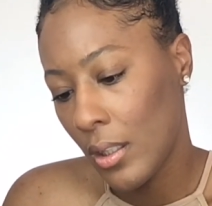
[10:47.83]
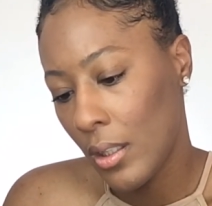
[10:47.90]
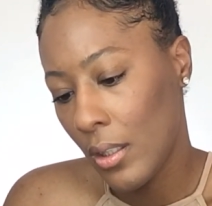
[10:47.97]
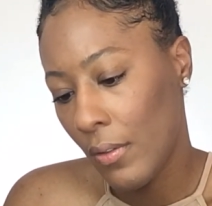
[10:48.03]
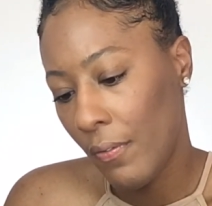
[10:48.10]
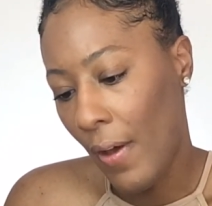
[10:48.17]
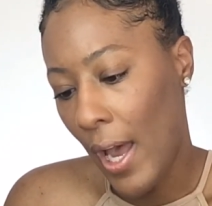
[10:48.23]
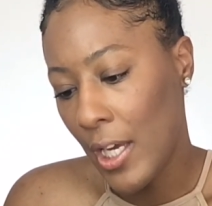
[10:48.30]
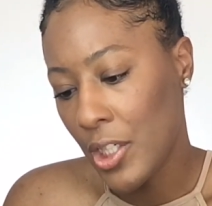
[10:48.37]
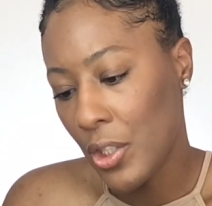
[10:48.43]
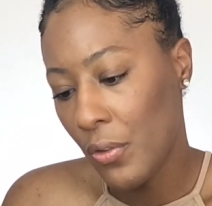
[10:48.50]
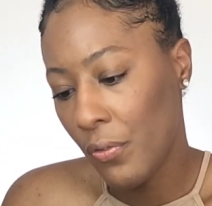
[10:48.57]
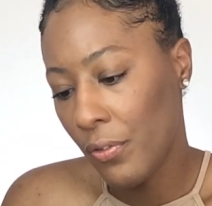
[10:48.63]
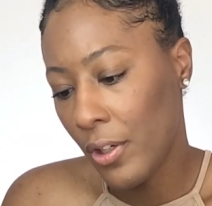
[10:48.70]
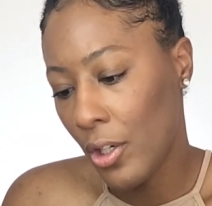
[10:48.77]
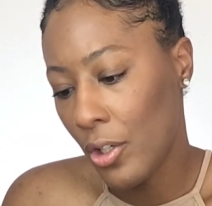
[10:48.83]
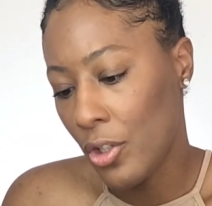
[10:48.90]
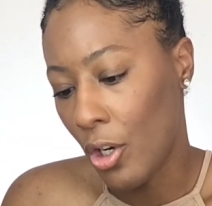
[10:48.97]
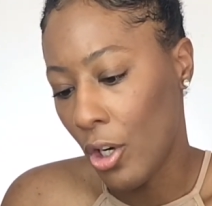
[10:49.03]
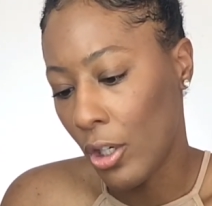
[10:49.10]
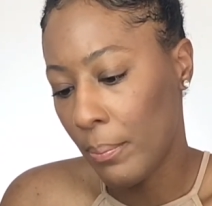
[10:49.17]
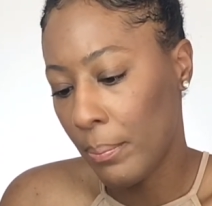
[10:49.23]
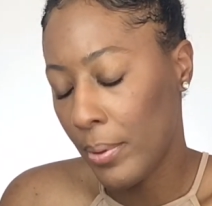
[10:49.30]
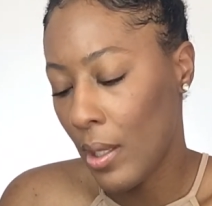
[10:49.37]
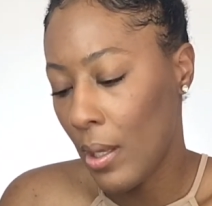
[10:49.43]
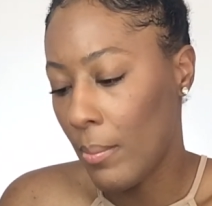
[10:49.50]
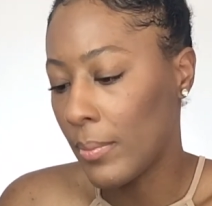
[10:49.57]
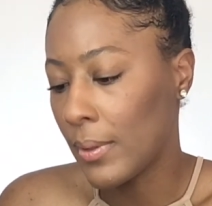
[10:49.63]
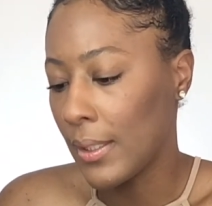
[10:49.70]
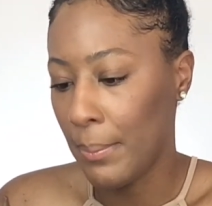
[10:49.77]
Fashion Fair Dark
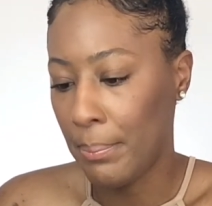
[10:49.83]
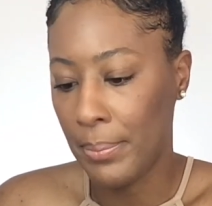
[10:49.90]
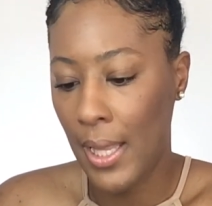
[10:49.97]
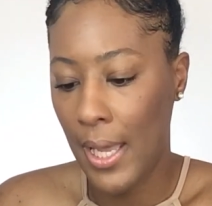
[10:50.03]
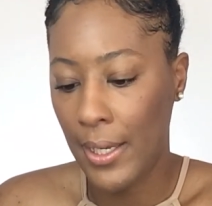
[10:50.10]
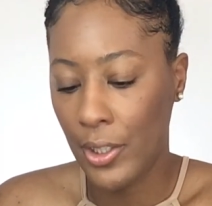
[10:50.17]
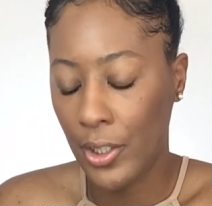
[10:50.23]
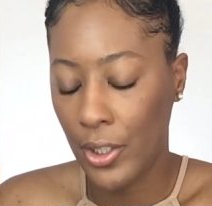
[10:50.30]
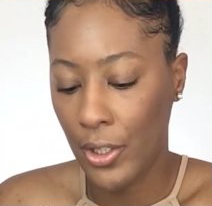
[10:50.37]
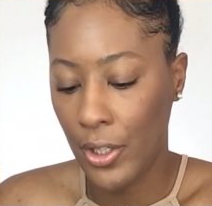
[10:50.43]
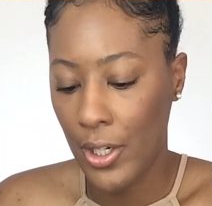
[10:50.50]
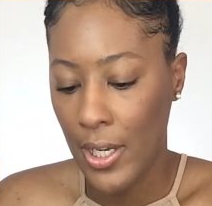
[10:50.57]
Plum Lip Liner.